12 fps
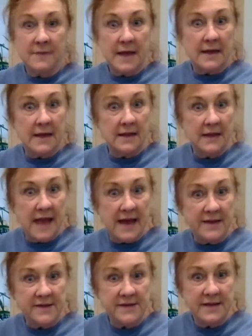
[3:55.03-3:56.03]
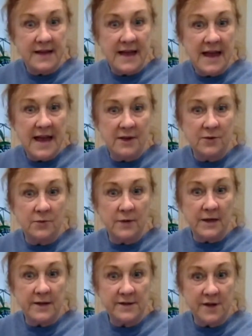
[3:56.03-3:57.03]
And at last,
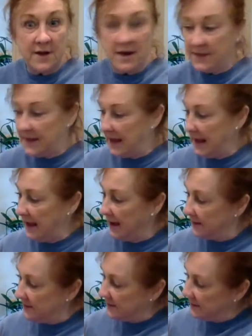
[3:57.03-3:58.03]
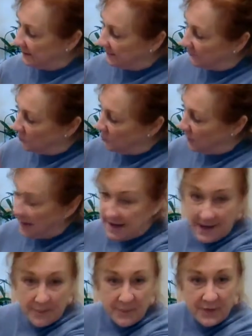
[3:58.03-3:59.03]
Henry saw the ant way
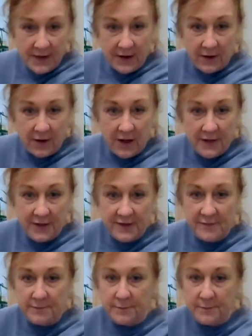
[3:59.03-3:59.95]
up there on this